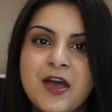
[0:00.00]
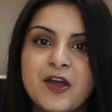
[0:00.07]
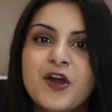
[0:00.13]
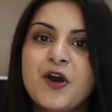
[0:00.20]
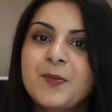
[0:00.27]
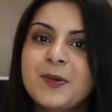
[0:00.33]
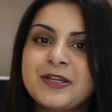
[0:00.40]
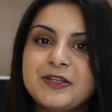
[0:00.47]

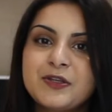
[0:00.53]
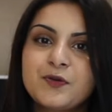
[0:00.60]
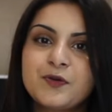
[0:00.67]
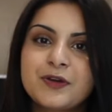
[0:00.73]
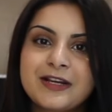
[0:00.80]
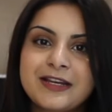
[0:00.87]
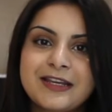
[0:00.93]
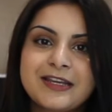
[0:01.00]
comment
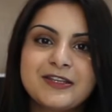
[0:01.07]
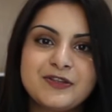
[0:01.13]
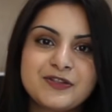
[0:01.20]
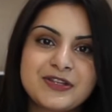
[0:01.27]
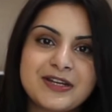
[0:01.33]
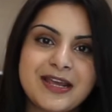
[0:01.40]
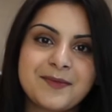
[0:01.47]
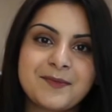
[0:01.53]
your Clear
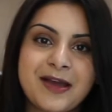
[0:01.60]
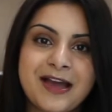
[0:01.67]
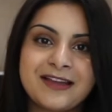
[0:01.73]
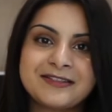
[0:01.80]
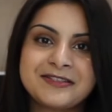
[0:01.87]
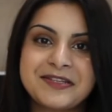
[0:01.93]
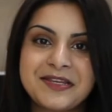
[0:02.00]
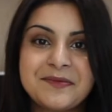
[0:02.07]
username
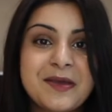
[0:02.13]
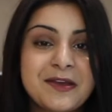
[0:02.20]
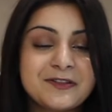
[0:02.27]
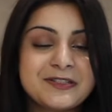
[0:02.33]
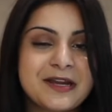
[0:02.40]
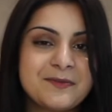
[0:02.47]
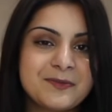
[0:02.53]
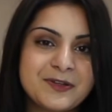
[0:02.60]
and email
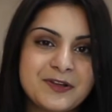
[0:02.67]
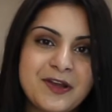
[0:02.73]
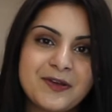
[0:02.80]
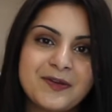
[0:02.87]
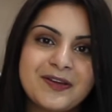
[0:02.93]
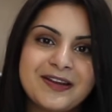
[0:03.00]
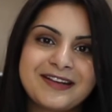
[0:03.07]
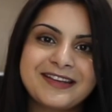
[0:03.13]
down
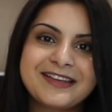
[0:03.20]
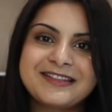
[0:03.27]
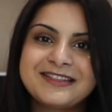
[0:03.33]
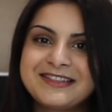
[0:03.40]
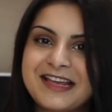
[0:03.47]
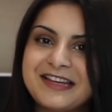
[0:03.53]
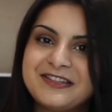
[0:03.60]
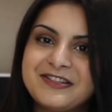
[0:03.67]
below and I can
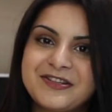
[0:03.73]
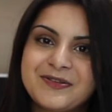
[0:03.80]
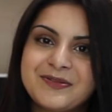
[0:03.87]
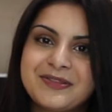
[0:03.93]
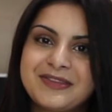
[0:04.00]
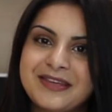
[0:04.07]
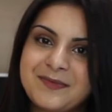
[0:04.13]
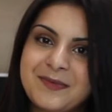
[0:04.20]
send you
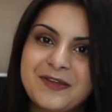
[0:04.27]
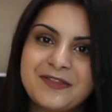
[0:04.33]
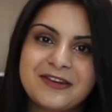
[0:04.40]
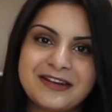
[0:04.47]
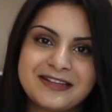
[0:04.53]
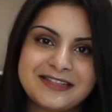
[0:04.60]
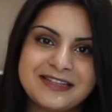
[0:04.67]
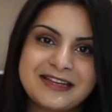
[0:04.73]
the email that
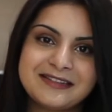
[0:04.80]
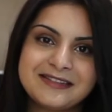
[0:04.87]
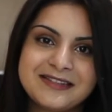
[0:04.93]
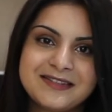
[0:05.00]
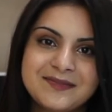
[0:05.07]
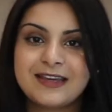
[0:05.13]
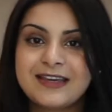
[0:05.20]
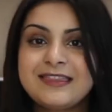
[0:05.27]
I
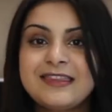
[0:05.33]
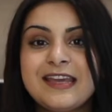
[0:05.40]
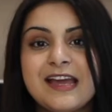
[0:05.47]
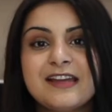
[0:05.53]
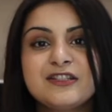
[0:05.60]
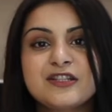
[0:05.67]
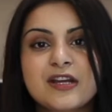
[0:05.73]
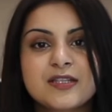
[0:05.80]
sent. In the
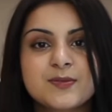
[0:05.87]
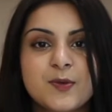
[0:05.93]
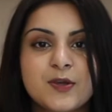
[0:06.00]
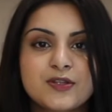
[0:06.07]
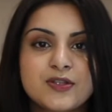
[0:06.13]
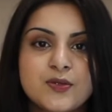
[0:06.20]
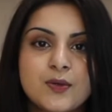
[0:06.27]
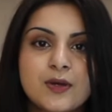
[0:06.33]
end, I
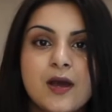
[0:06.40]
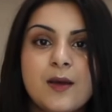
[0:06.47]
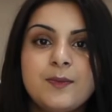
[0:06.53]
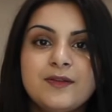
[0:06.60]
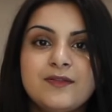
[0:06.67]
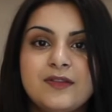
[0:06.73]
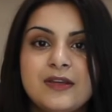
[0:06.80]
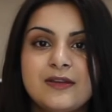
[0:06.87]
spoke to a
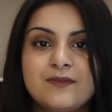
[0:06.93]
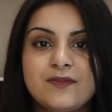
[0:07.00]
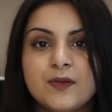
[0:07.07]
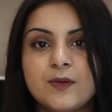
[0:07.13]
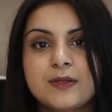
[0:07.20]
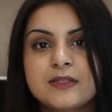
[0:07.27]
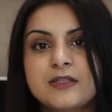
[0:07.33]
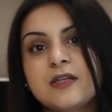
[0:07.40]
couple of the
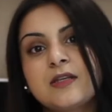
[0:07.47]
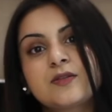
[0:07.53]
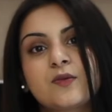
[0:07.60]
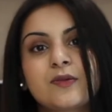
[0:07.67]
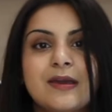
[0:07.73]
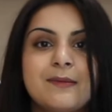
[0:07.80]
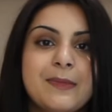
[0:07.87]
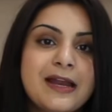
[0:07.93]
influencers
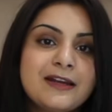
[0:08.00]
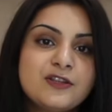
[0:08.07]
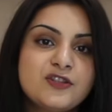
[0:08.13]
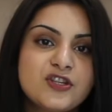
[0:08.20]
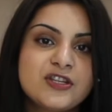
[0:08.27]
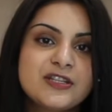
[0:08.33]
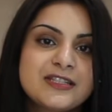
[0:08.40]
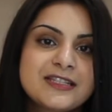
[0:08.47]
or their
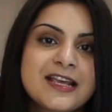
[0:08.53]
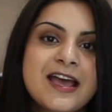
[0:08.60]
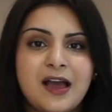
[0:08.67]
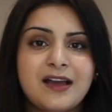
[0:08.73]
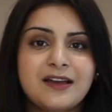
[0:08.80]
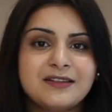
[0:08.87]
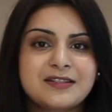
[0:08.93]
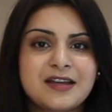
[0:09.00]
managers,
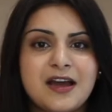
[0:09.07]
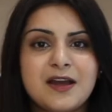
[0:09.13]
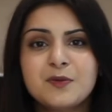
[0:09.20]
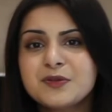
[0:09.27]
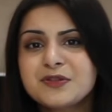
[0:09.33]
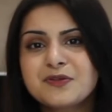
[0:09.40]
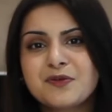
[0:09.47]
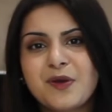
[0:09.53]
and I
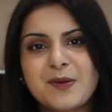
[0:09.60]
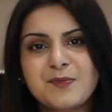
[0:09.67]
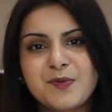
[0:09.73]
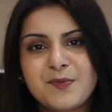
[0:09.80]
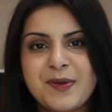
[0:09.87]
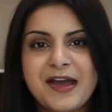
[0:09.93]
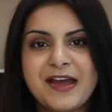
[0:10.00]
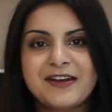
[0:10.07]
wasn't quite
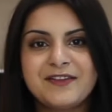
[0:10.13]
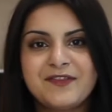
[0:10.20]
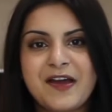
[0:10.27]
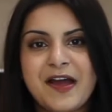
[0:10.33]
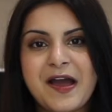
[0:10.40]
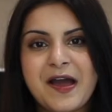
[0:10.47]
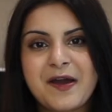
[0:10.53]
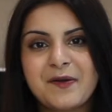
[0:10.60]
prepared for
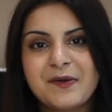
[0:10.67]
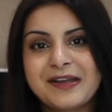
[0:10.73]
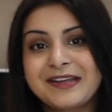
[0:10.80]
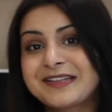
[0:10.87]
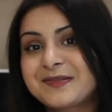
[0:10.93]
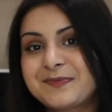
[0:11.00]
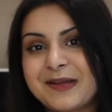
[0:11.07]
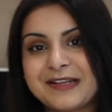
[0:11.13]
how
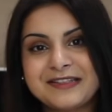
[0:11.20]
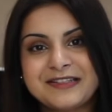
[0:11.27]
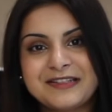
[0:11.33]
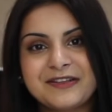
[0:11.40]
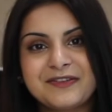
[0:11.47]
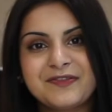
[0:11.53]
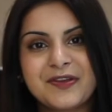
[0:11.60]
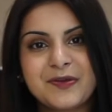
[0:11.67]

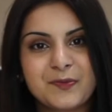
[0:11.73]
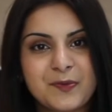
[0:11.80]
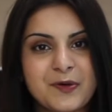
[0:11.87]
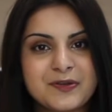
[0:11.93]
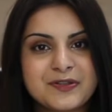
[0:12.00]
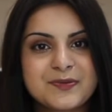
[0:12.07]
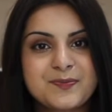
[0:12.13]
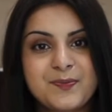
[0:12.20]
expensive it
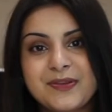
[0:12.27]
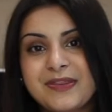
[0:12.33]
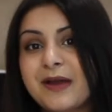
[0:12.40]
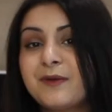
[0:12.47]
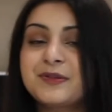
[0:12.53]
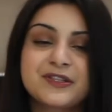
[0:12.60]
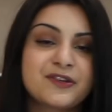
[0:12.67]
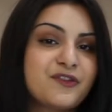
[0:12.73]
was, but
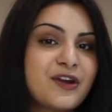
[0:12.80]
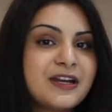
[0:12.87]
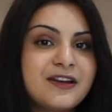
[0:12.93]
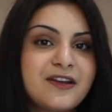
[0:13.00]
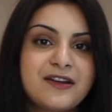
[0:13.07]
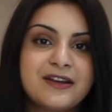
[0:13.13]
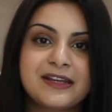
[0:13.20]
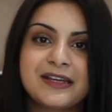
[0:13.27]
that was a great
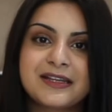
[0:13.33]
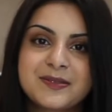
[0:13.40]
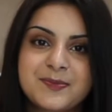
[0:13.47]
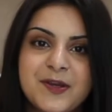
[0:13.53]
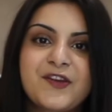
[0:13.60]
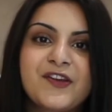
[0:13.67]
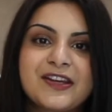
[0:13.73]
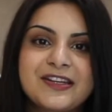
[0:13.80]
learning
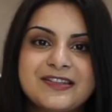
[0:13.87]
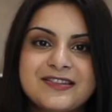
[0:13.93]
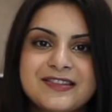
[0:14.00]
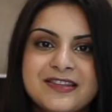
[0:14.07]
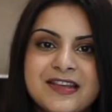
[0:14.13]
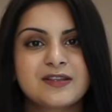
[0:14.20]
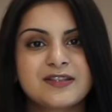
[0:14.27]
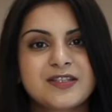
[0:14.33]

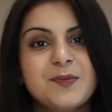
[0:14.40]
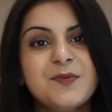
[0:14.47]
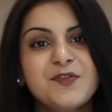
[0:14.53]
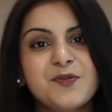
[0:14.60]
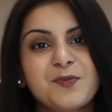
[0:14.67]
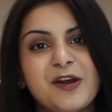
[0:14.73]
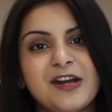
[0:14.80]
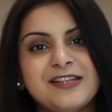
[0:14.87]
experience. Some of
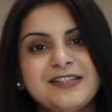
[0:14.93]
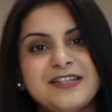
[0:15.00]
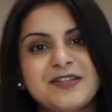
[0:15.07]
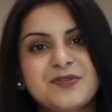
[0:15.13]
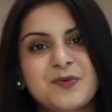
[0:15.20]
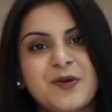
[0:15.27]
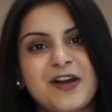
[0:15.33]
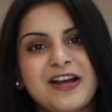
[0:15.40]
the
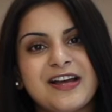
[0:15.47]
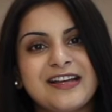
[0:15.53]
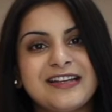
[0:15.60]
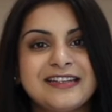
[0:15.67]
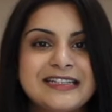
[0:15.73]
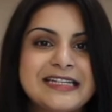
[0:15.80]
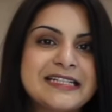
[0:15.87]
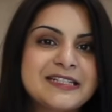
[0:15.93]
prices were a
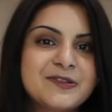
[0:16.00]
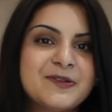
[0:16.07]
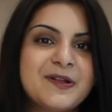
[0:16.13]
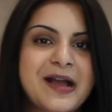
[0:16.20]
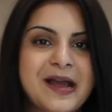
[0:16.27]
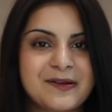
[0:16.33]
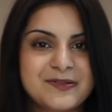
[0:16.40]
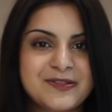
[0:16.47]
little
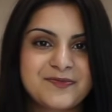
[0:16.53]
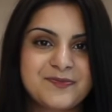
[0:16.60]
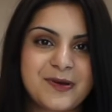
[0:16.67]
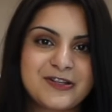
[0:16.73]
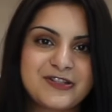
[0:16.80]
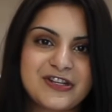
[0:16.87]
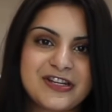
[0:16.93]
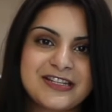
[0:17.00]
out of
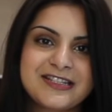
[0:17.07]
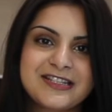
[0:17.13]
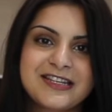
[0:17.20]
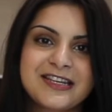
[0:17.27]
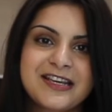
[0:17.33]
budget.